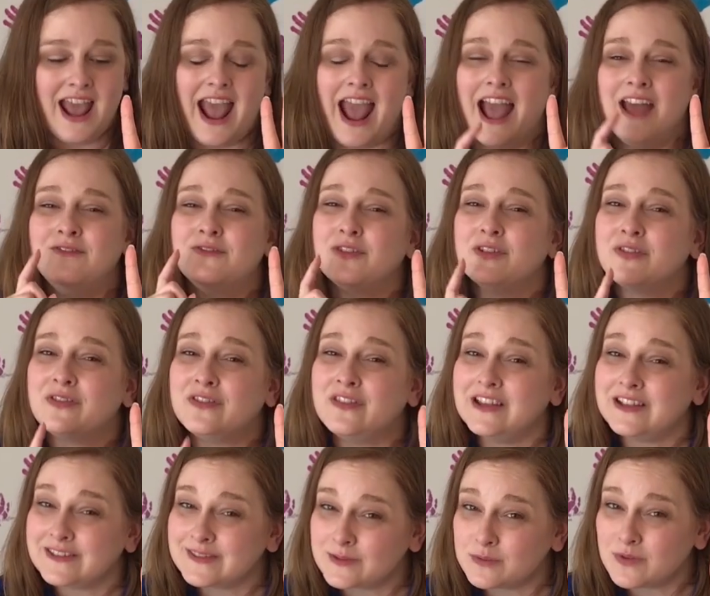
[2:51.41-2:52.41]
And for
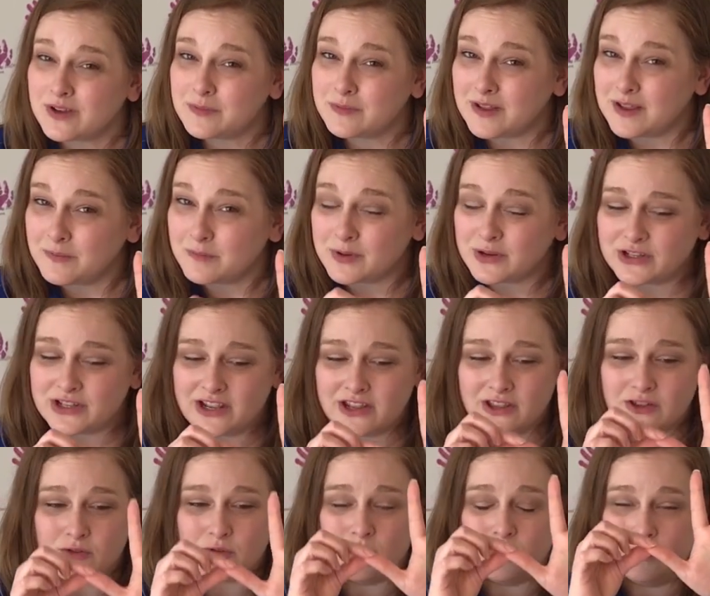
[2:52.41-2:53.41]
this one in
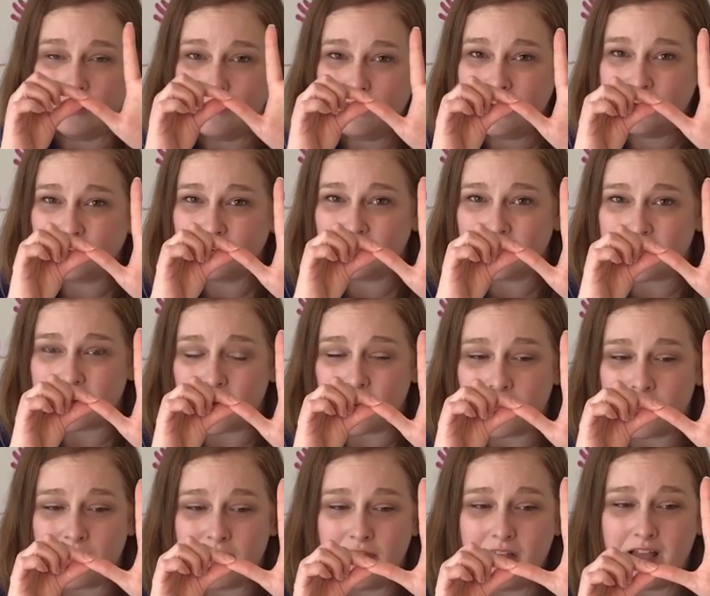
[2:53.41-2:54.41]
particular, we want to make sure that our
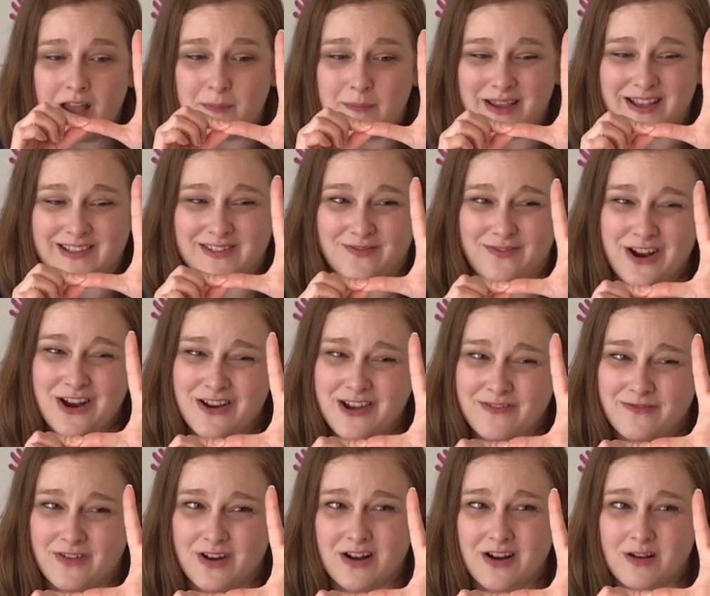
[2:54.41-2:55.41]
thumb is very
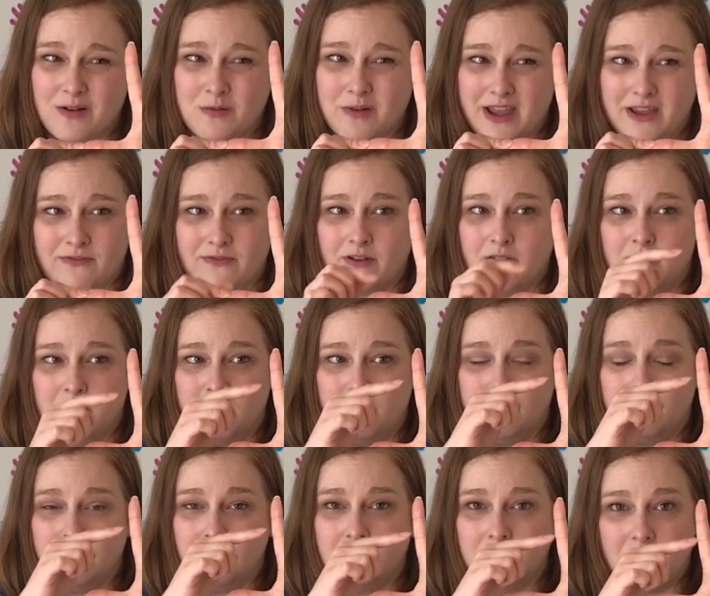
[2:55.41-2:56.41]
far away from
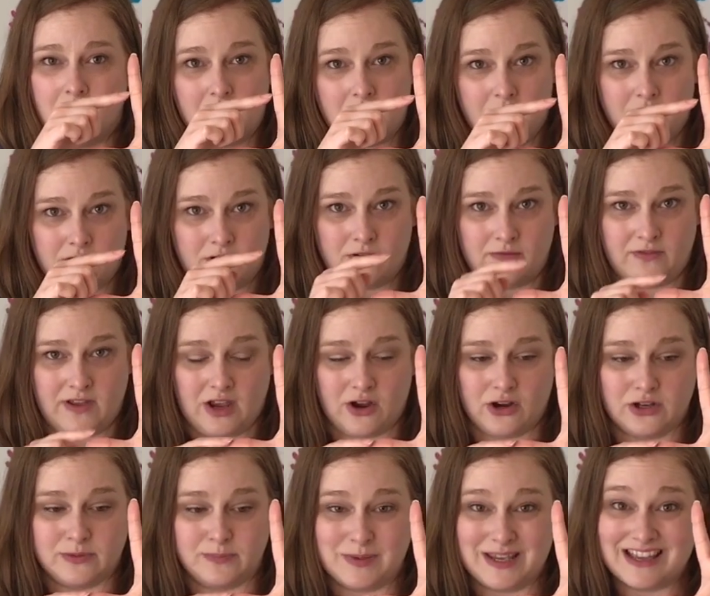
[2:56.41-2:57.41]
our other
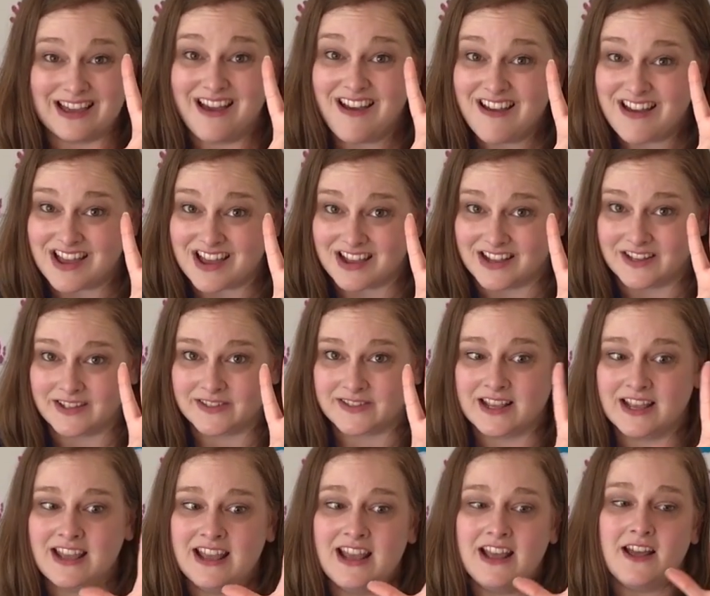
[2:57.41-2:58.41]
fingers because
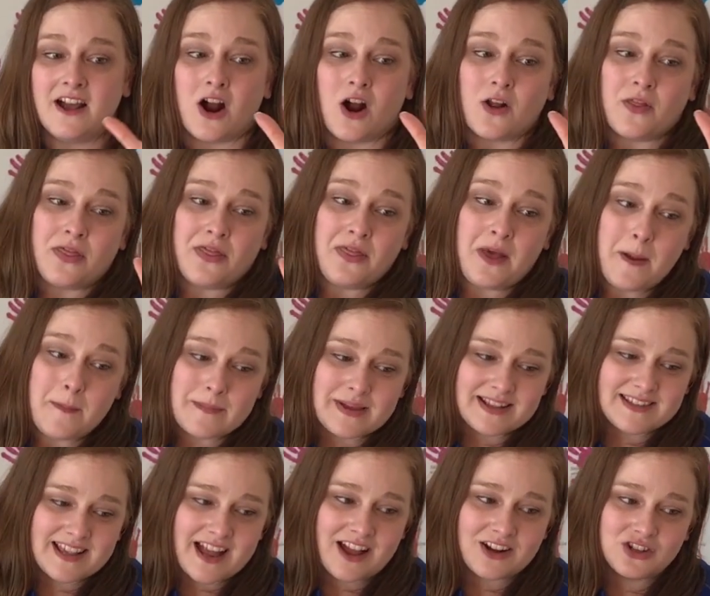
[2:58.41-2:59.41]
our thumb is
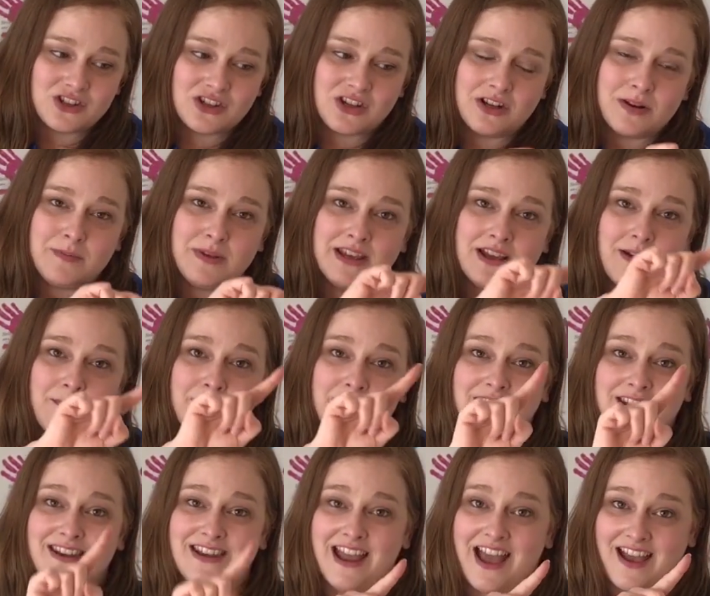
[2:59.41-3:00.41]
actually going to become the
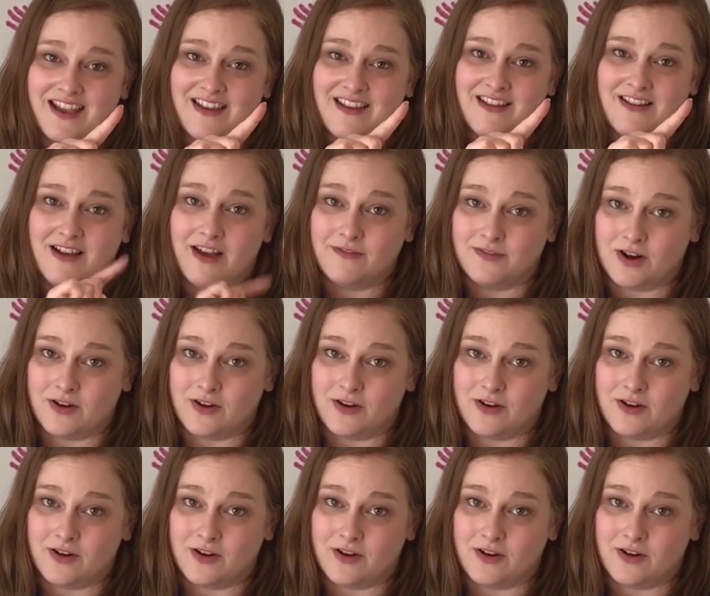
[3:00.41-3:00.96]
neck of our